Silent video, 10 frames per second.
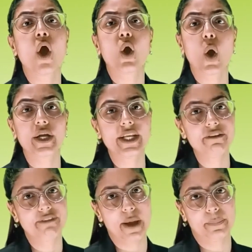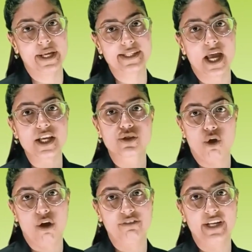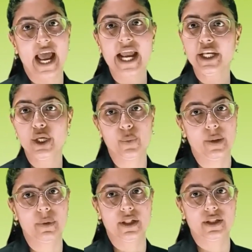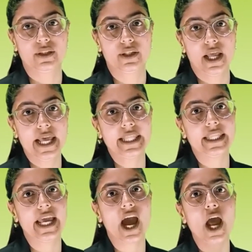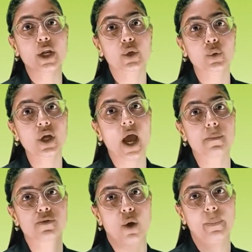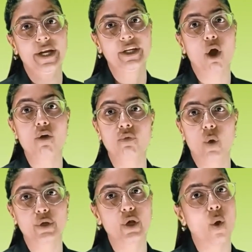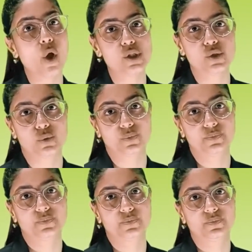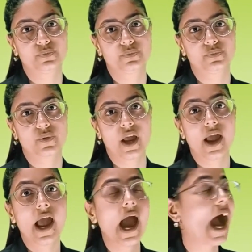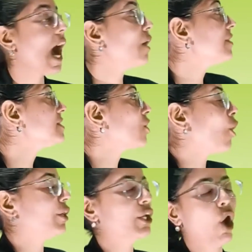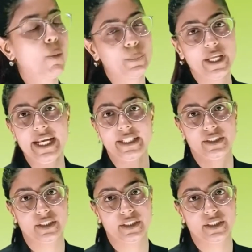Cotton fabrics are soft and durable. They are good absorbent of water also. How is cotton obtained?